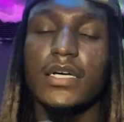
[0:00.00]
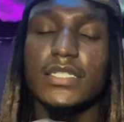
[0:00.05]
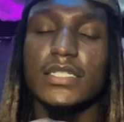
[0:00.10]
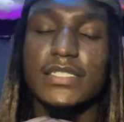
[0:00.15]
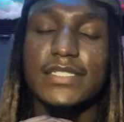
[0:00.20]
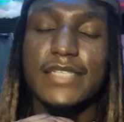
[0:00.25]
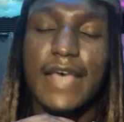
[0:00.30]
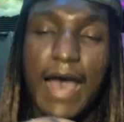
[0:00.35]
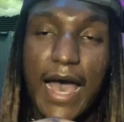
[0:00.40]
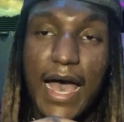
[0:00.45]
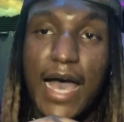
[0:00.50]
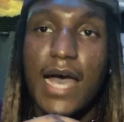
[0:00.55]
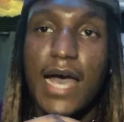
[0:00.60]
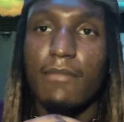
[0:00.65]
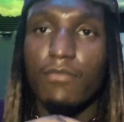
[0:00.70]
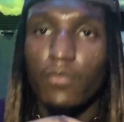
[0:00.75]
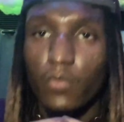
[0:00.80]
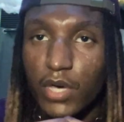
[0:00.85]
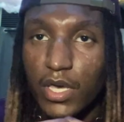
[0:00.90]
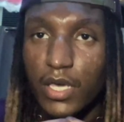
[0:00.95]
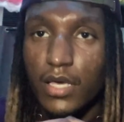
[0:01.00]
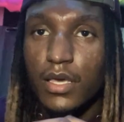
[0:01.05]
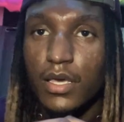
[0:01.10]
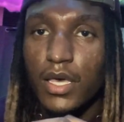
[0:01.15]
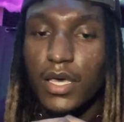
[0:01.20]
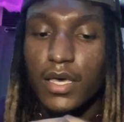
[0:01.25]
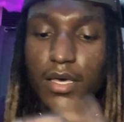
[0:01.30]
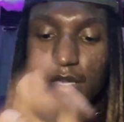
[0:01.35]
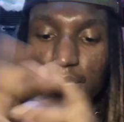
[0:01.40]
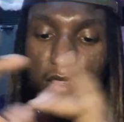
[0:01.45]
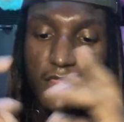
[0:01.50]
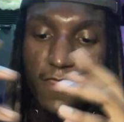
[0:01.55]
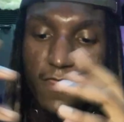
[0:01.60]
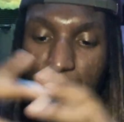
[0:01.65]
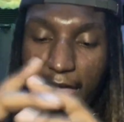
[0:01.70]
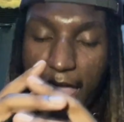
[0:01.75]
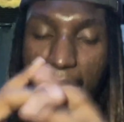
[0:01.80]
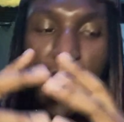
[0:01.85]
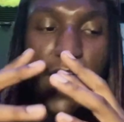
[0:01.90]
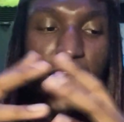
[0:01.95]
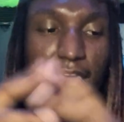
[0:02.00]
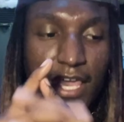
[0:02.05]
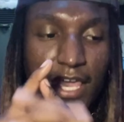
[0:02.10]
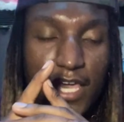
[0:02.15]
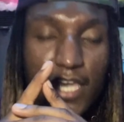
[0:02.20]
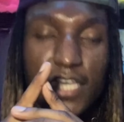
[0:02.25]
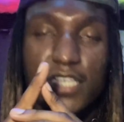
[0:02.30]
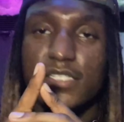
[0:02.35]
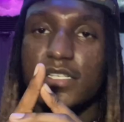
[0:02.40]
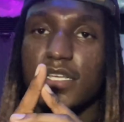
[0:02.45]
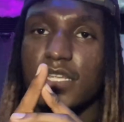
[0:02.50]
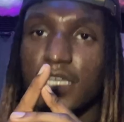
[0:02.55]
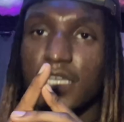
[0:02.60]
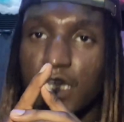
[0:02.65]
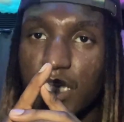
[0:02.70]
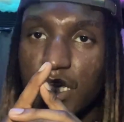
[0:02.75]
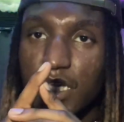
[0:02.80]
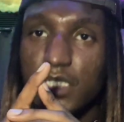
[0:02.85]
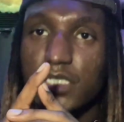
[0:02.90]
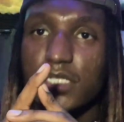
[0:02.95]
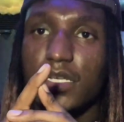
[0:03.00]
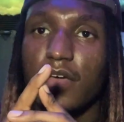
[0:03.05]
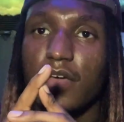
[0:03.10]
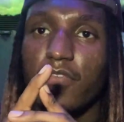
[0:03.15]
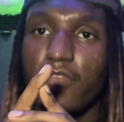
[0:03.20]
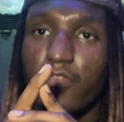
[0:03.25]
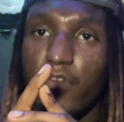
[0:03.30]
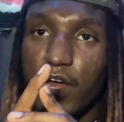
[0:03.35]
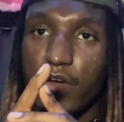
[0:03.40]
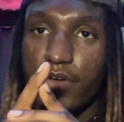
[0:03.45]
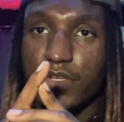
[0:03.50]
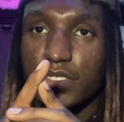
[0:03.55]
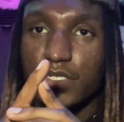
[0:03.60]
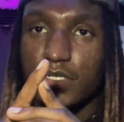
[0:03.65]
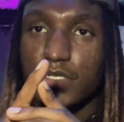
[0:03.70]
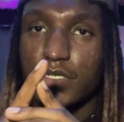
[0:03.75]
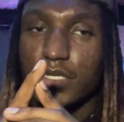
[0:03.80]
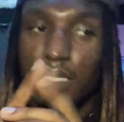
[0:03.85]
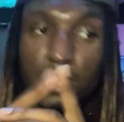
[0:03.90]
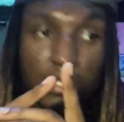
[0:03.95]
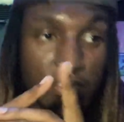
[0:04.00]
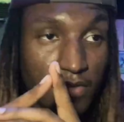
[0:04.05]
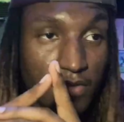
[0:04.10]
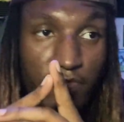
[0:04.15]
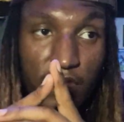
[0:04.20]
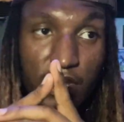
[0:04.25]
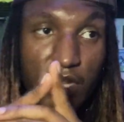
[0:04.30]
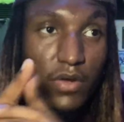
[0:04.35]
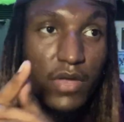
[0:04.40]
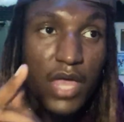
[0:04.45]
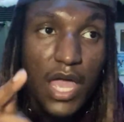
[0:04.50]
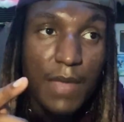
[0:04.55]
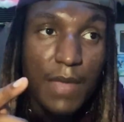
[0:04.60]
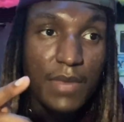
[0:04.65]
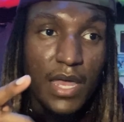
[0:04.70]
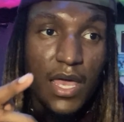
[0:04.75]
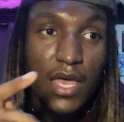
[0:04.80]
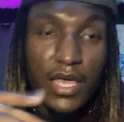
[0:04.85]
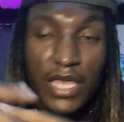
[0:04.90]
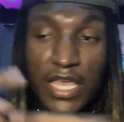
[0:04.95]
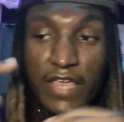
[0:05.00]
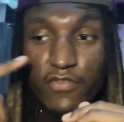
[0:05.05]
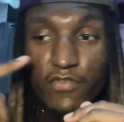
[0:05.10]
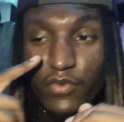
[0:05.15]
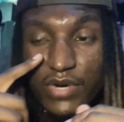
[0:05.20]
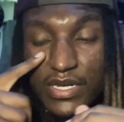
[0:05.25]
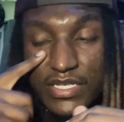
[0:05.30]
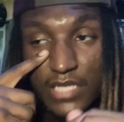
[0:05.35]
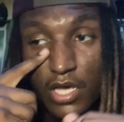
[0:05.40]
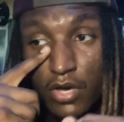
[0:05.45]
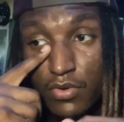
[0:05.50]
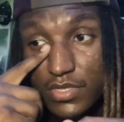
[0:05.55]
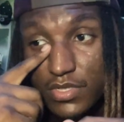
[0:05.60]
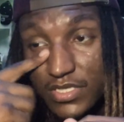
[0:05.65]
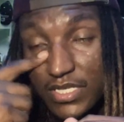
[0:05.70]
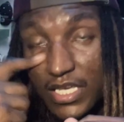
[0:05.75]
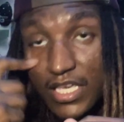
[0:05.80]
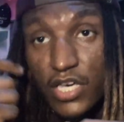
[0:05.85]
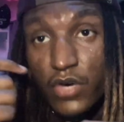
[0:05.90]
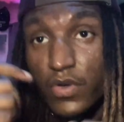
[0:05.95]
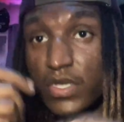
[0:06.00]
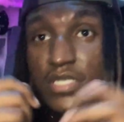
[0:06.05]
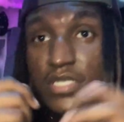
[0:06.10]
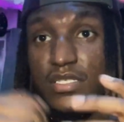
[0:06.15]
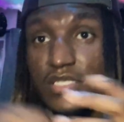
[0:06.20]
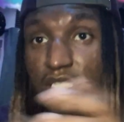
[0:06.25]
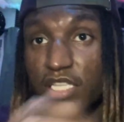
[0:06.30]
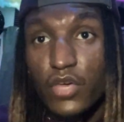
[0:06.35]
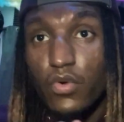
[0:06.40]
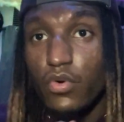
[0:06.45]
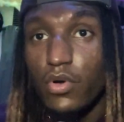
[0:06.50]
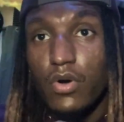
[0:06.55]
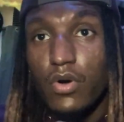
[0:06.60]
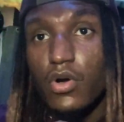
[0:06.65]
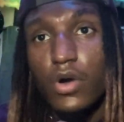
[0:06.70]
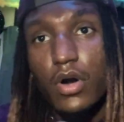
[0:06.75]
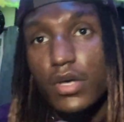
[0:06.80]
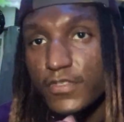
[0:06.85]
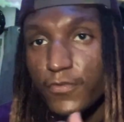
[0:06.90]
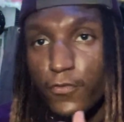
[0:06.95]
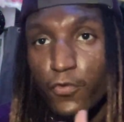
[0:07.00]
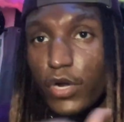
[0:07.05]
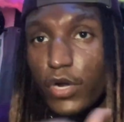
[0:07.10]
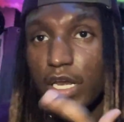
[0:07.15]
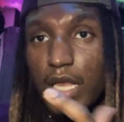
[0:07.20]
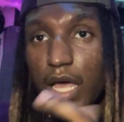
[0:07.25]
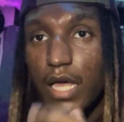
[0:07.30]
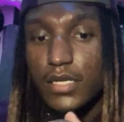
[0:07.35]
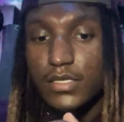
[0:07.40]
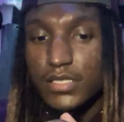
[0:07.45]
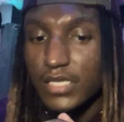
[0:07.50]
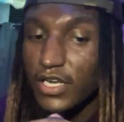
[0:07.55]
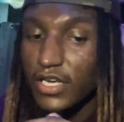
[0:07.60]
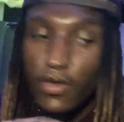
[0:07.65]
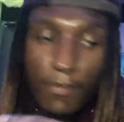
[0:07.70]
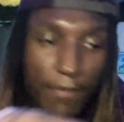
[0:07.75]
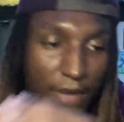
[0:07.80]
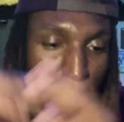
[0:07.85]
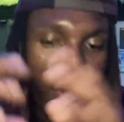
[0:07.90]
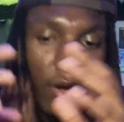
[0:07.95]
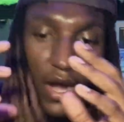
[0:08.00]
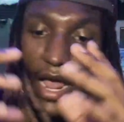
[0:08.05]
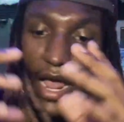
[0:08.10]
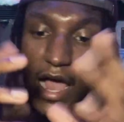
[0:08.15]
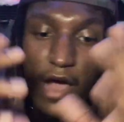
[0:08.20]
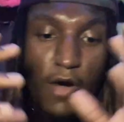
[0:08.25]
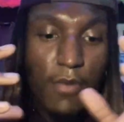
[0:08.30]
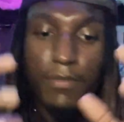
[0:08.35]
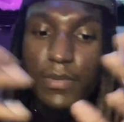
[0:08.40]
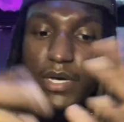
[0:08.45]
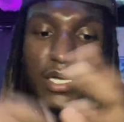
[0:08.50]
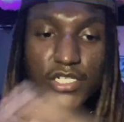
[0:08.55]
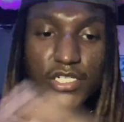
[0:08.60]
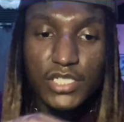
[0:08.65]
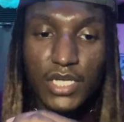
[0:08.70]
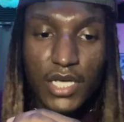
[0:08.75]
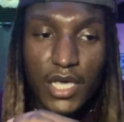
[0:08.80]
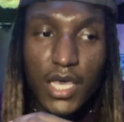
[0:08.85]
time with that is niche fragrances. It's a video game that even when it's on sale, it's still gonna cost $40. It don't matter how much